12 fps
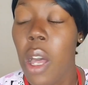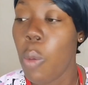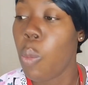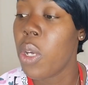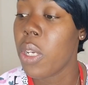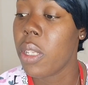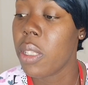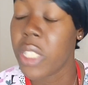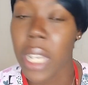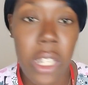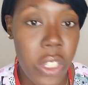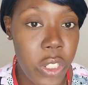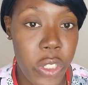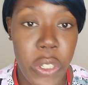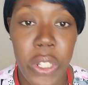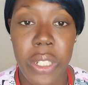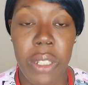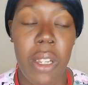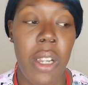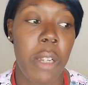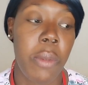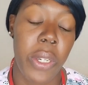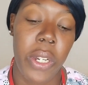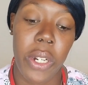What changes you're going to um,
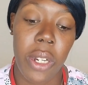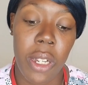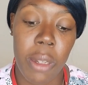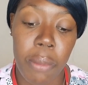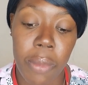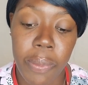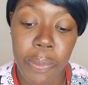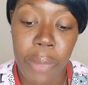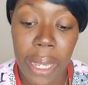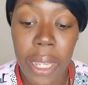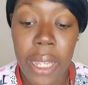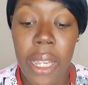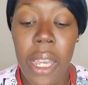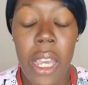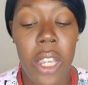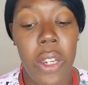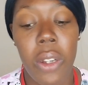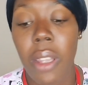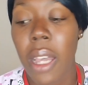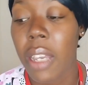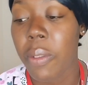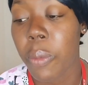occur, um, make in your life?